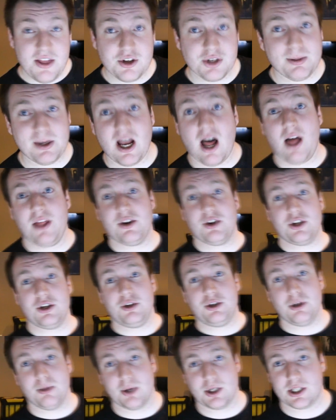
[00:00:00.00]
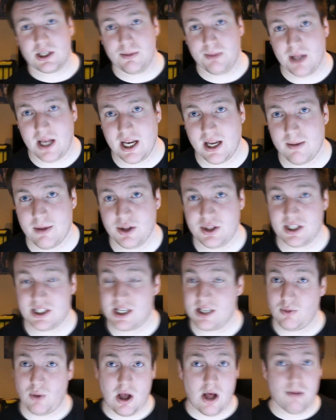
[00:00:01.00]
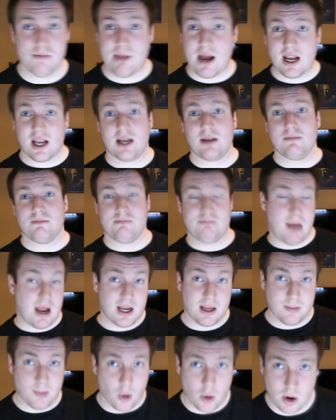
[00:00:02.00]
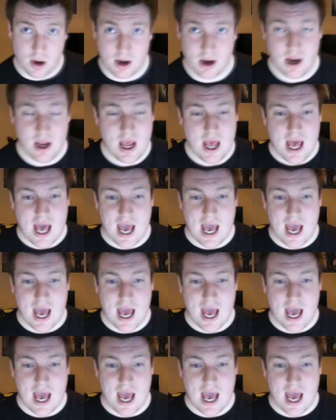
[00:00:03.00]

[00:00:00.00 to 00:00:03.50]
And there's been other YouTubers complaining about this as well, many, many more.